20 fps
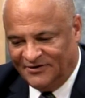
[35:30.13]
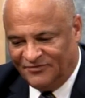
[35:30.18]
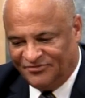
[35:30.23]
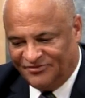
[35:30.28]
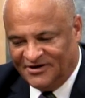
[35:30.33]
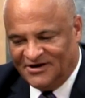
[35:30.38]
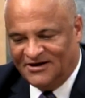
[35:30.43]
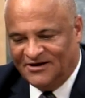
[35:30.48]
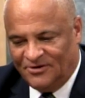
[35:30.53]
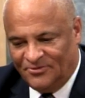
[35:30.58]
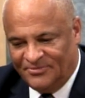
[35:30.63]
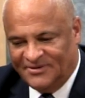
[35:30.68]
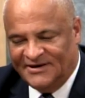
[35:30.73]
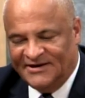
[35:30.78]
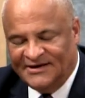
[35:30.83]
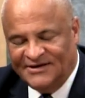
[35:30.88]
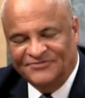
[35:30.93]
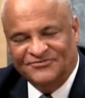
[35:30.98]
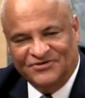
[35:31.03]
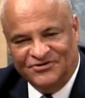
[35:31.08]
thing that we
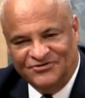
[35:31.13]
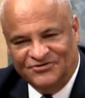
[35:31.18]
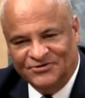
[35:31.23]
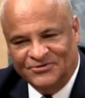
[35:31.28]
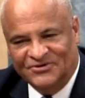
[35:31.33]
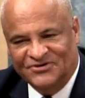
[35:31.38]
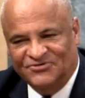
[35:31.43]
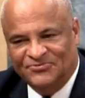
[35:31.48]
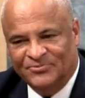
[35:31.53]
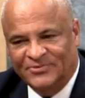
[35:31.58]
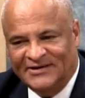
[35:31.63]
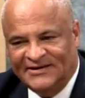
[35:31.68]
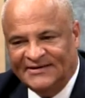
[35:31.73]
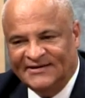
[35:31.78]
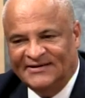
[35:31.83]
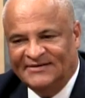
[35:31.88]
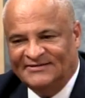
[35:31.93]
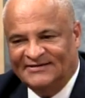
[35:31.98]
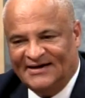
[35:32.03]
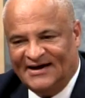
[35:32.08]
need to do is we need
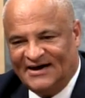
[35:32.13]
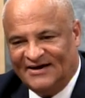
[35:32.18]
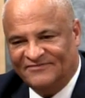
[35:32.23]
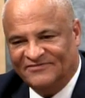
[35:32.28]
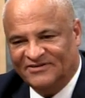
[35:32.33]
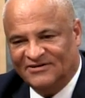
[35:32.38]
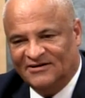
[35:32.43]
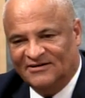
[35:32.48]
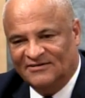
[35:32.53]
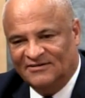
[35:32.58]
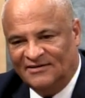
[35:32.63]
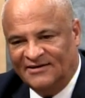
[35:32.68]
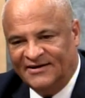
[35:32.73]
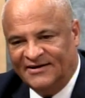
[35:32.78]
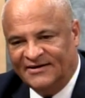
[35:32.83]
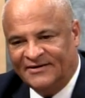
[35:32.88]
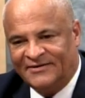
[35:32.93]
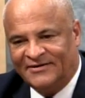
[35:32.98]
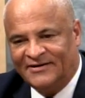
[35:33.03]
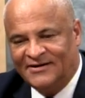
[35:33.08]
to have a
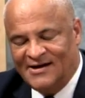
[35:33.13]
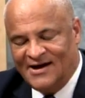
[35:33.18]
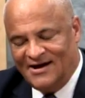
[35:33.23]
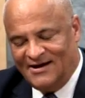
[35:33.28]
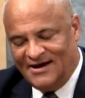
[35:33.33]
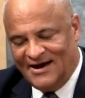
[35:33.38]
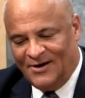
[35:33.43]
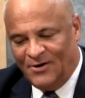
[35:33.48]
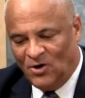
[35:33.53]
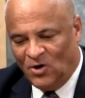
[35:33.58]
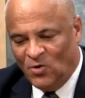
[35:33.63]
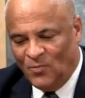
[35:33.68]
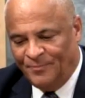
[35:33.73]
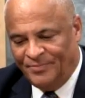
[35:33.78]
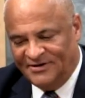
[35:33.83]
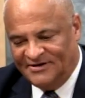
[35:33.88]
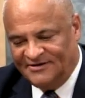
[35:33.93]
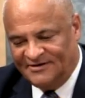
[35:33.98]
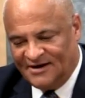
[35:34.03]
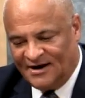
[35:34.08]
clear and
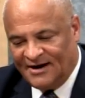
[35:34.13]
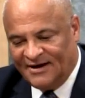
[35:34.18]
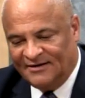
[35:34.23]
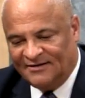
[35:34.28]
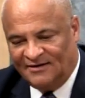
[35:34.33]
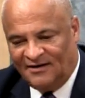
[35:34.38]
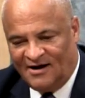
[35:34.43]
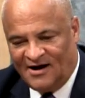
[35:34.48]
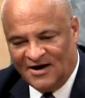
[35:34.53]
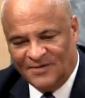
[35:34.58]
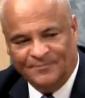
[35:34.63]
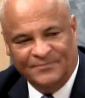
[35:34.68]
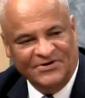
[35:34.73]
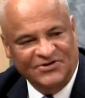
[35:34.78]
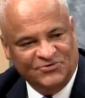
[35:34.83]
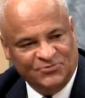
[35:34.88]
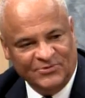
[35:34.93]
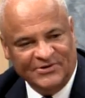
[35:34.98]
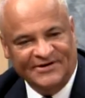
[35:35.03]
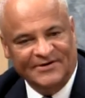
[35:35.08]
open dialogue
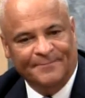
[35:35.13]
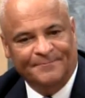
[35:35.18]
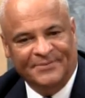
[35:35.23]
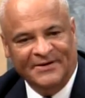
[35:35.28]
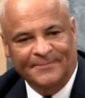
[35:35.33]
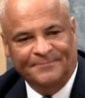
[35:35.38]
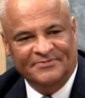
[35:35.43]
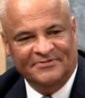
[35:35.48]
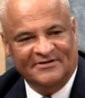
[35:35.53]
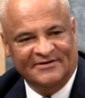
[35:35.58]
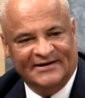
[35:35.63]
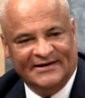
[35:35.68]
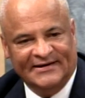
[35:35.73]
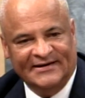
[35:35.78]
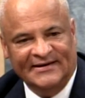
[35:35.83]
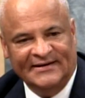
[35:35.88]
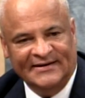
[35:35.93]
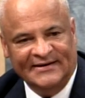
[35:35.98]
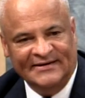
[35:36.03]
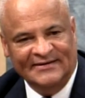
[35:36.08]
between the people of
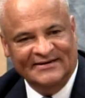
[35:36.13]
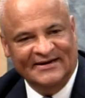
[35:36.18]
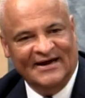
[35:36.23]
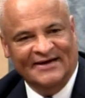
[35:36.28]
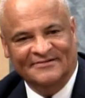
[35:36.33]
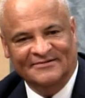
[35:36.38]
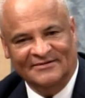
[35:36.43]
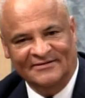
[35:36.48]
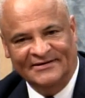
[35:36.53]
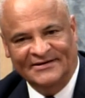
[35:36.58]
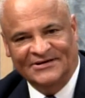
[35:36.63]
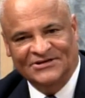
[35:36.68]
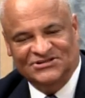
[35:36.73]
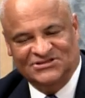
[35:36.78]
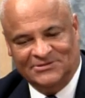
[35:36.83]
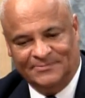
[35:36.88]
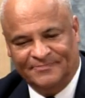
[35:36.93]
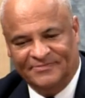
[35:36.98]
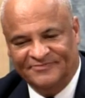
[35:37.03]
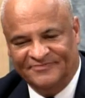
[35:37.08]
Keene and the
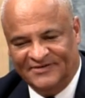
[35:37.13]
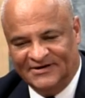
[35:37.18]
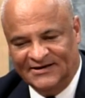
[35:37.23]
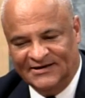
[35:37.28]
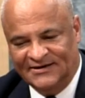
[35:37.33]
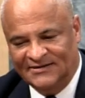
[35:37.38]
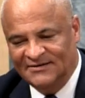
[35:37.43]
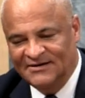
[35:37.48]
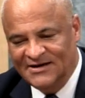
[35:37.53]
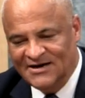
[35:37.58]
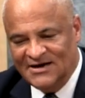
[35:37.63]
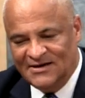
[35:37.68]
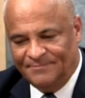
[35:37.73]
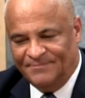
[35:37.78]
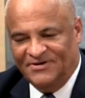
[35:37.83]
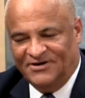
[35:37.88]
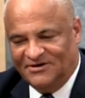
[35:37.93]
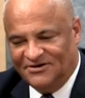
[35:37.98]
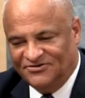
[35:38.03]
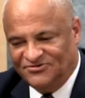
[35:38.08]
leadership of Keene.
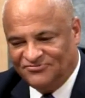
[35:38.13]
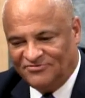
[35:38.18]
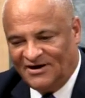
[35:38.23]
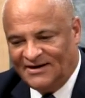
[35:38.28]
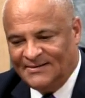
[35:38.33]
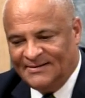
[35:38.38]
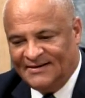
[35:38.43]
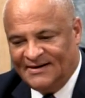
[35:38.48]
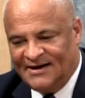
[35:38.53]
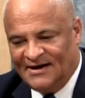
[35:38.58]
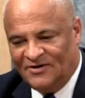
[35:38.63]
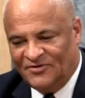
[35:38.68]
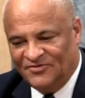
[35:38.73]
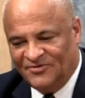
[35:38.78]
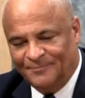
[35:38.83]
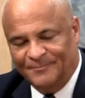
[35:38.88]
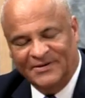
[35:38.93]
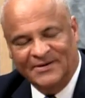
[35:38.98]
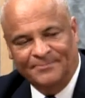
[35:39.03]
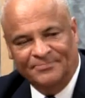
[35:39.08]
Because right now, the
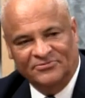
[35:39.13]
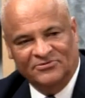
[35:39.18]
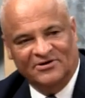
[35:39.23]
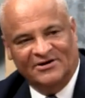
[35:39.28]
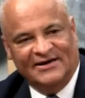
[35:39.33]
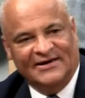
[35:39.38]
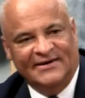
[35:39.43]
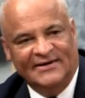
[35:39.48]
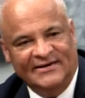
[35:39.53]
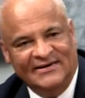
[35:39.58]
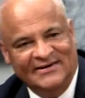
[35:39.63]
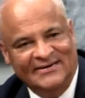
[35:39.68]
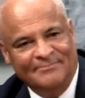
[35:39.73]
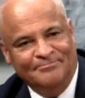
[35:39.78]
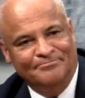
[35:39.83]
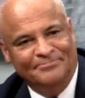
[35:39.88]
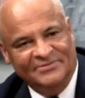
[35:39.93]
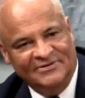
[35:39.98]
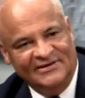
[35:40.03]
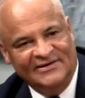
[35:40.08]
people of Keene
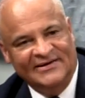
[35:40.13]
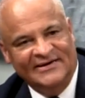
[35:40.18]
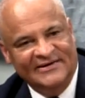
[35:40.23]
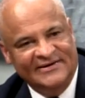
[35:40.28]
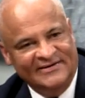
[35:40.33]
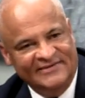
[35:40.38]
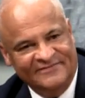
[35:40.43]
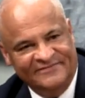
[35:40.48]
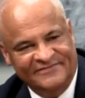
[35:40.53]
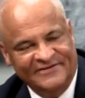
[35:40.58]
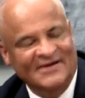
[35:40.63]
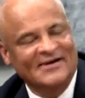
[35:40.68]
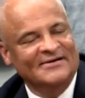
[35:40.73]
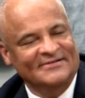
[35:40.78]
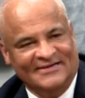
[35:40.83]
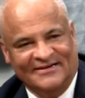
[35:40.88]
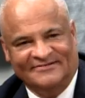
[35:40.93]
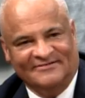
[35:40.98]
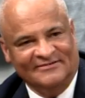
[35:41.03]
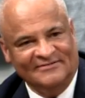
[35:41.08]
believe
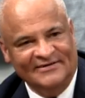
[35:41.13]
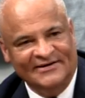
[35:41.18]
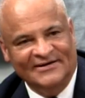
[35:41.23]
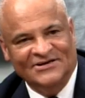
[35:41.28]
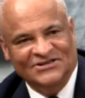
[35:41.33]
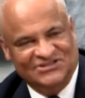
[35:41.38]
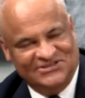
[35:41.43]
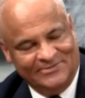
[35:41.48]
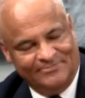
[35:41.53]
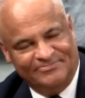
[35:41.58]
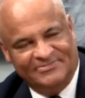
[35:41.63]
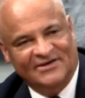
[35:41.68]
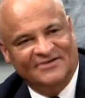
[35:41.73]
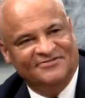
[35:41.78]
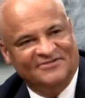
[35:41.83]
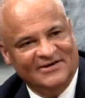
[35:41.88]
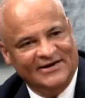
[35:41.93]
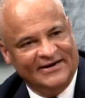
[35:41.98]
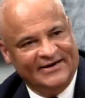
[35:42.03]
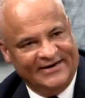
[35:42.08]
that the leadership
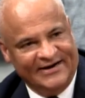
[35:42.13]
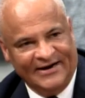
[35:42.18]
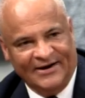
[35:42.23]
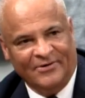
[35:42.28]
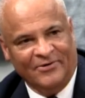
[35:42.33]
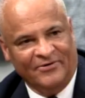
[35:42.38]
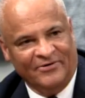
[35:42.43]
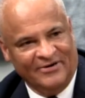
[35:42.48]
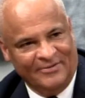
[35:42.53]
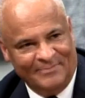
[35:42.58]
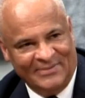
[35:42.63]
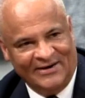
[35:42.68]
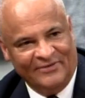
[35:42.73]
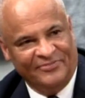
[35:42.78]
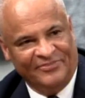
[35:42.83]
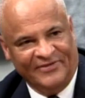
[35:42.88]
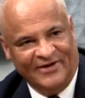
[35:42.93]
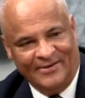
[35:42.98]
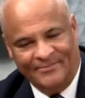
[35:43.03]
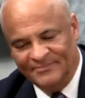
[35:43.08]
doesn't care about
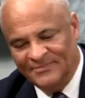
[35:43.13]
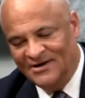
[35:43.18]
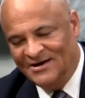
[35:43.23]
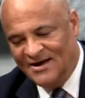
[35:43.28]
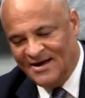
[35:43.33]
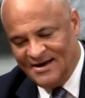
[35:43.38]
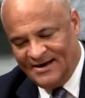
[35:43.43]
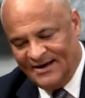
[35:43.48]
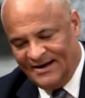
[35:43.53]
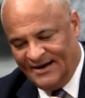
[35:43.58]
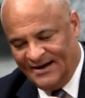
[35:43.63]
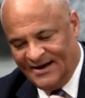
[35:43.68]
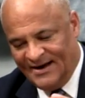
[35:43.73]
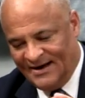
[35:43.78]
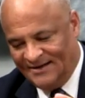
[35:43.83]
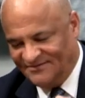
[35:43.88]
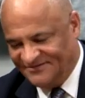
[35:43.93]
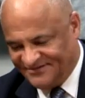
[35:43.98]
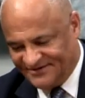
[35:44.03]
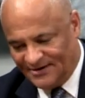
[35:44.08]
them.
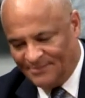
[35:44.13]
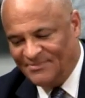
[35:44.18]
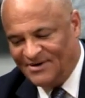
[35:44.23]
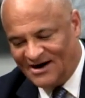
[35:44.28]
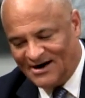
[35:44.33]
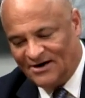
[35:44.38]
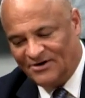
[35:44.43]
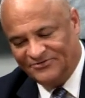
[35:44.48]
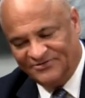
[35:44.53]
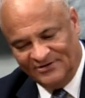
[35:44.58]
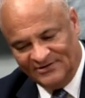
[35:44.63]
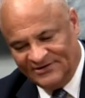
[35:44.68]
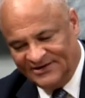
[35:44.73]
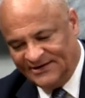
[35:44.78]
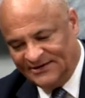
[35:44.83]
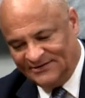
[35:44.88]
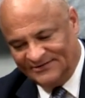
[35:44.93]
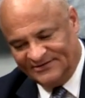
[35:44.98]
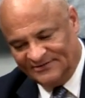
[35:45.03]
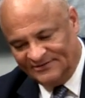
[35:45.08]
And somehow, the
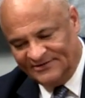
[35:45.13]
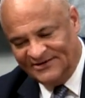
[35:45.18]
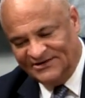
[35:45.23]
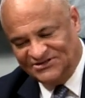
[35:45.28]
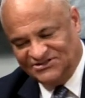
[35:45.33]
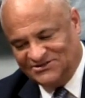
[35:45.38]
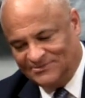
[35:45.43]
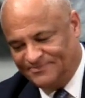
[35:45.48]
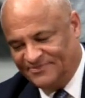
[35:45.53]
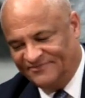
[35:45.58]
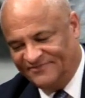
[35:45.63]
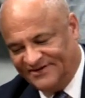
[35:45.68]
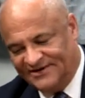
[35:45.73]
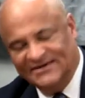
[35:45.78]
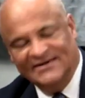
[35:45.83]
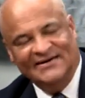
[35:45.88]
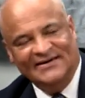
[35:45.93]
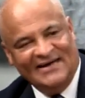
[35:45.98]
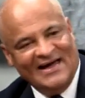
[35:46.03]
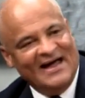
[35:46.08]
leadership of
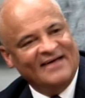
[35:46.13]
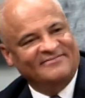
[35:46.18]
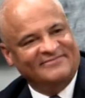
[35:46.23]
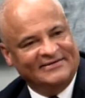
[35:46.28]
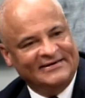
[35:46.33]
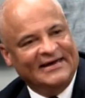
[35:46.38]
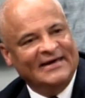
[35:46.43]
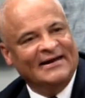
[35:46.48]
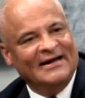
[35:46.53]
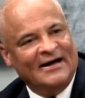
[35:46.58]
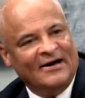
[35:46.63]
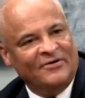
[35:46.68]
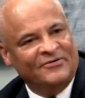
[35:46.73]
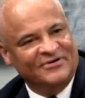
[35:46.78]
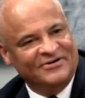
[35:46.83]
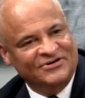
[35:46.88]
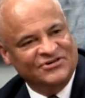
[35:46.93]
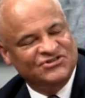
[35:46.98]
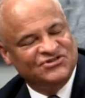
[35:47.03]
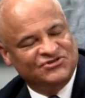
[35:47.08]
Keene has to get out in
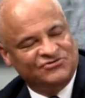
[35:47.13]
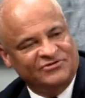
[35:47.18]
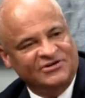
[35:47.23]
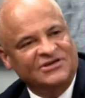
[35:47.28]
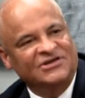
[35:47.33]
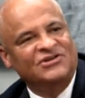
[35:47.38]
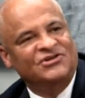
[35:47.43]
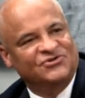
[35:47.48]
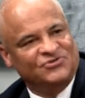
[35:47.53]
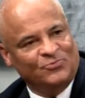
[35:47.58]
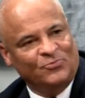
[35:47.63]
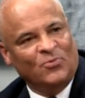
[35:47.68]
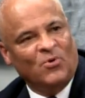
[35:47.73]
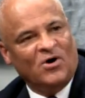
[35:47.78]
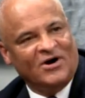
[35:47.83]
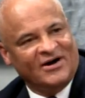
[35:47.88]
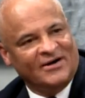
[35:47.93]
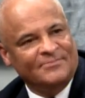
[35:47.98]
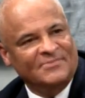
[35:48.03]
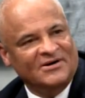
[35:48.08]
the streets, walk
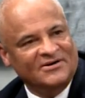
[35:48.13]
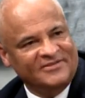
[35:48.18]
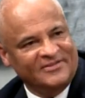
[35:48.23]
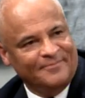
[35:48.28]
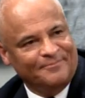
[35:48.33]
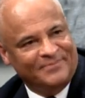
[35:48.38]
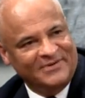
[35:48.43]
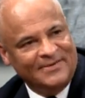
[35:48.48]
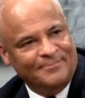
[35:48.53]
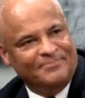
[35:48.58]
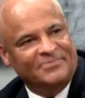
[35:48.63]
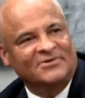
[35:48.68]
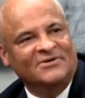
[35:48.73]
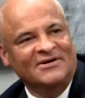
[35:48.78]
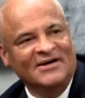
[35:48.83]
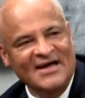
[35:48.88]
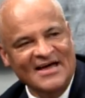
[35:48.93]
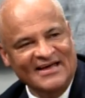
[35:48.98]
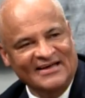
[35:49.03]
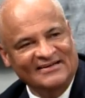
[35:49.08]
among the people,
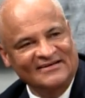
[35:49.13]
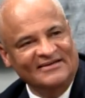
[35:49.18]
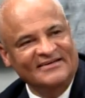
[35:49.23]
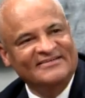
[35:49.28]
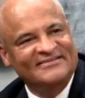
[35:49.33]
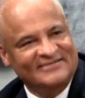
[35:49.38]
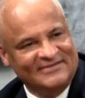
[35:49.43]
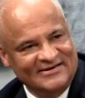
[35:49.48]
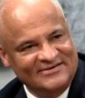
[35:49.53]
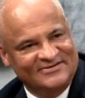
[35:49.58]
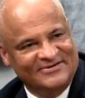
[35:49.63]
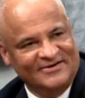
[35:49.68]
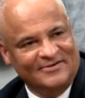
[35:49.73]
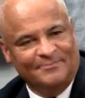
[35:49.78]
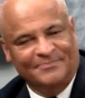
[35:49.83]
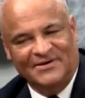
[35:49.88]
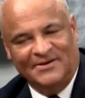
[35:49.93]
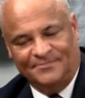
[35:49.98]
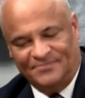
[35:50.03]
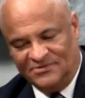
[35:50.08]
listen to the
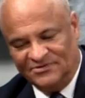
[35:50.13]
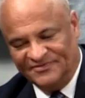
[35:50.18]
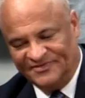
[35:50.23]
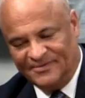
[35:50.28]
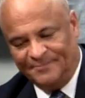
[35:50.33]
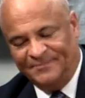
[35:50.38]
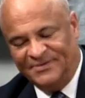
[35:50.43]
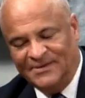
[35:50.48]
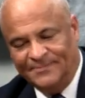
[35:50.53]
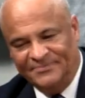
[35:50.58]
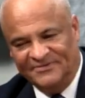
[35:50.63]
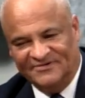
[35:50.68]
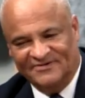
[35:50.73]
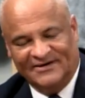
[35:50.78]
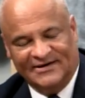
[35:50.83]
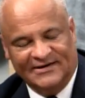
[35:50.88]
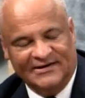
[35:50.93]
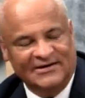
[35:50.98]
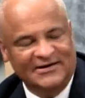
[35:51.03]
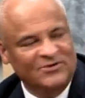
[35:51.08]
people. The people of
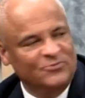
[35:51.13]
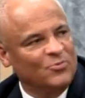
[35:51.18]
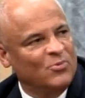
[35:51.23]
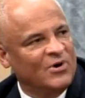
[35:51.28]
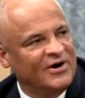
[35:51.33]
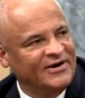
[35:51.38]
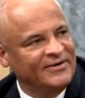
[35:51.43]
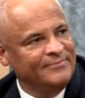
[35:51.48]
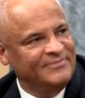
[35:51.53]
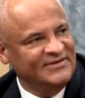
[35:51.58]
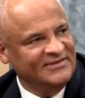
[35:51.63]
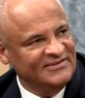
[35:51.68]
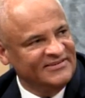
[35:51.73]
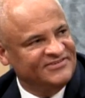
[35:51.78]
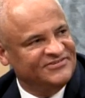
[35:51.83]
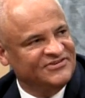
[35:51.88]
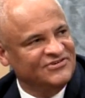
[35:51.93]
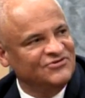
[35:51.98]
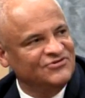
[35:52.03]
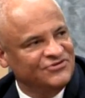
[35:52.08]
Keene want to be
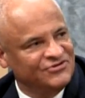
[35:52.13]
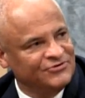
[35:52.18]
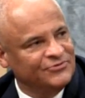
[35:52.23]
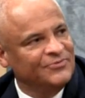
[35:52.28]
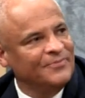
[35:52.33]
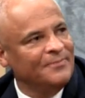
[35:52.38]
listened to.